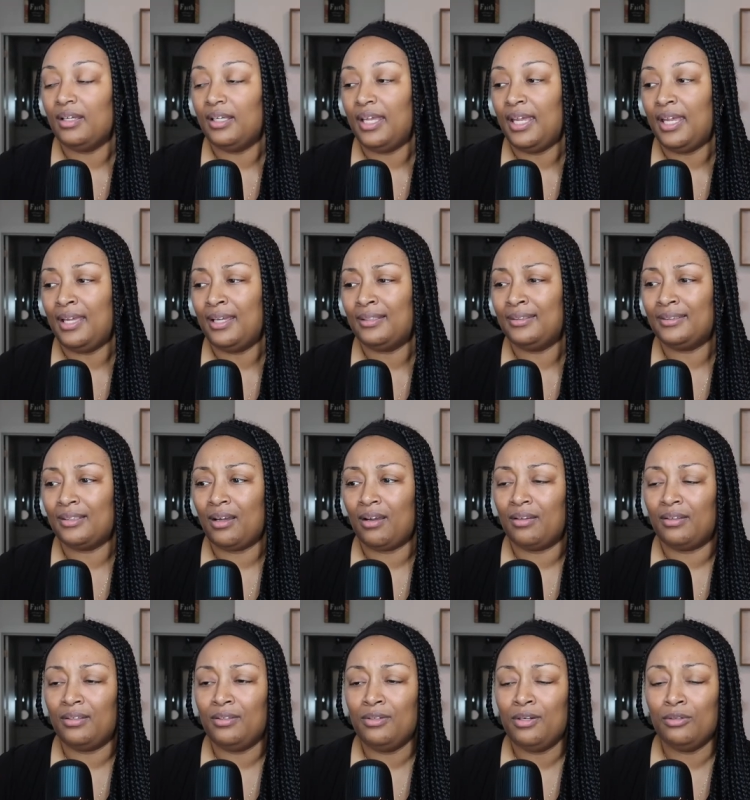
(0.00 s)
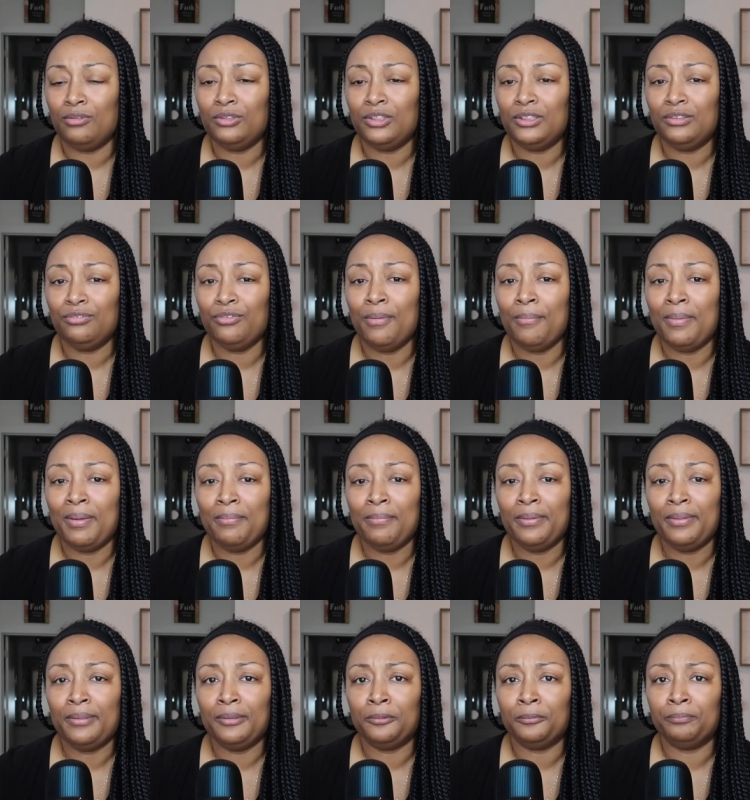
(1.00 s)
And, you know, just
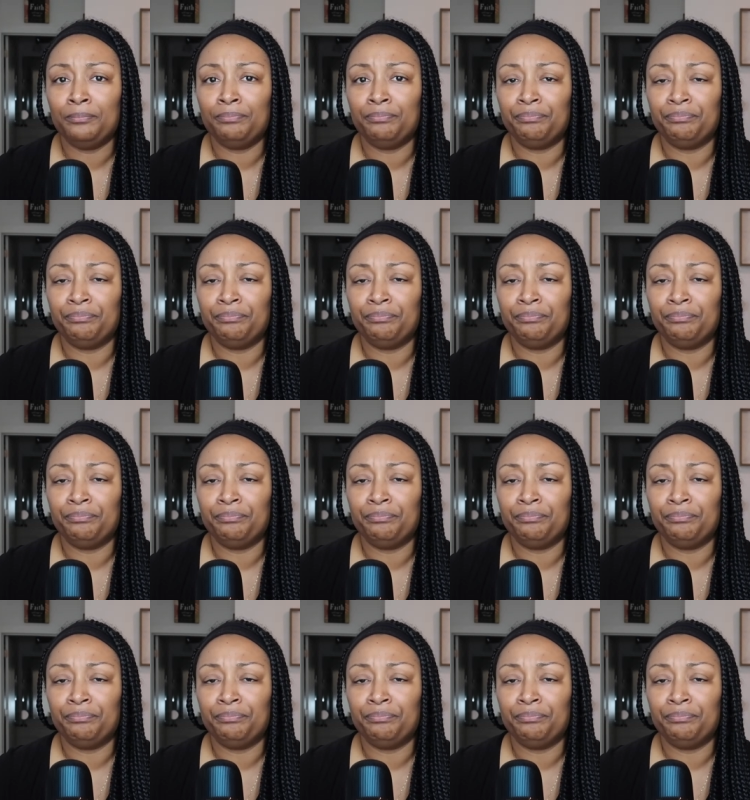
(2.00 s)
remember